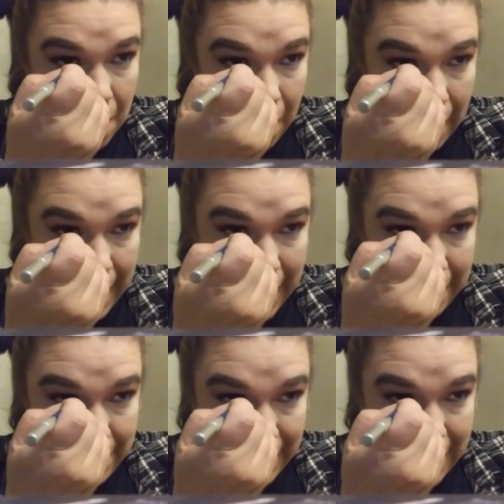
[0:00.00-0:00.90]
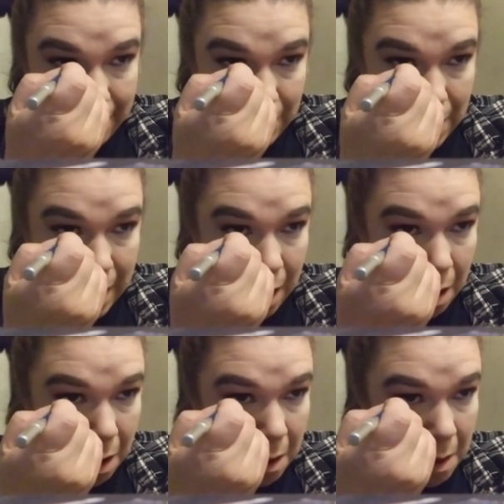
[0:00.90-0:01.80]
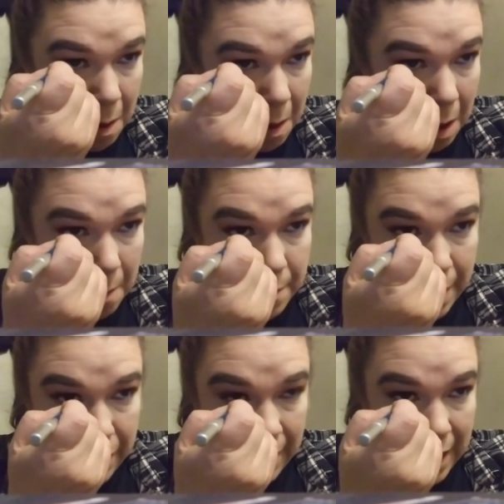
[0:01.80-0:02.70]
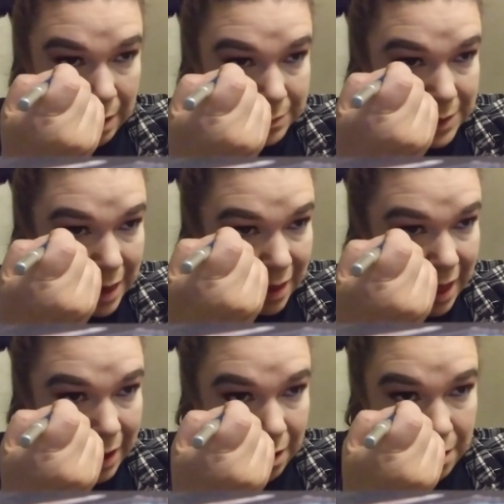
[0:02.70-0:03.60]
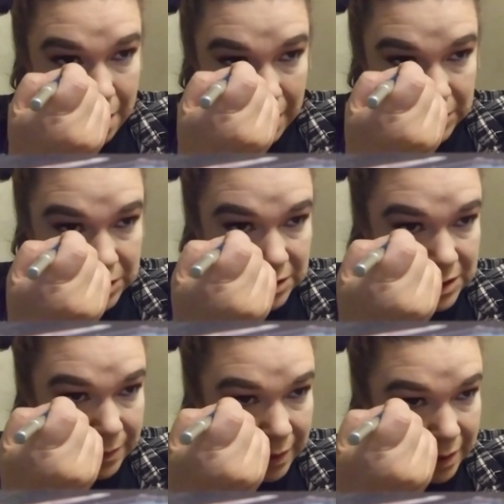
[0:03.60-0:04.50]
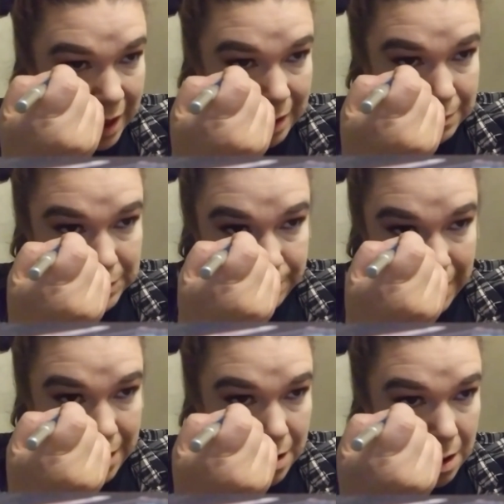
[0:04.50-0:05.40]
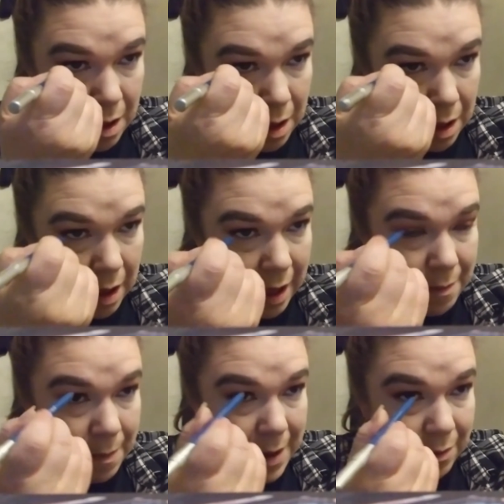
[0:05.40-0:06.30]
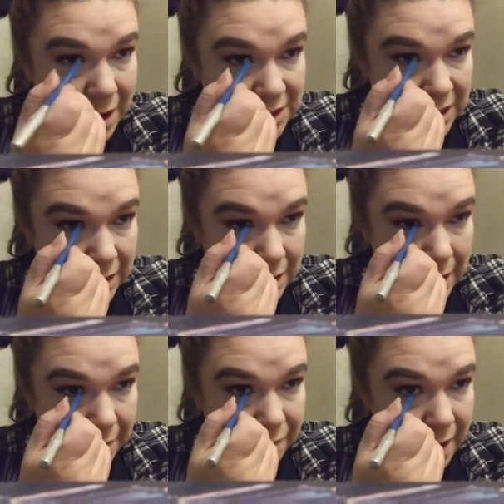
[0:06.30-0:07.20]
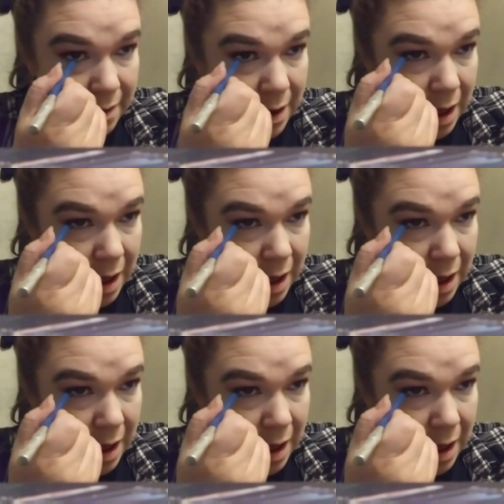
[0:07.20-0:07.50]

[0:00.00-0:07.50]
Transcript: I am a gamer at heart, but the games I like are not your typical games, but I am a big Ratchet and Clank fan.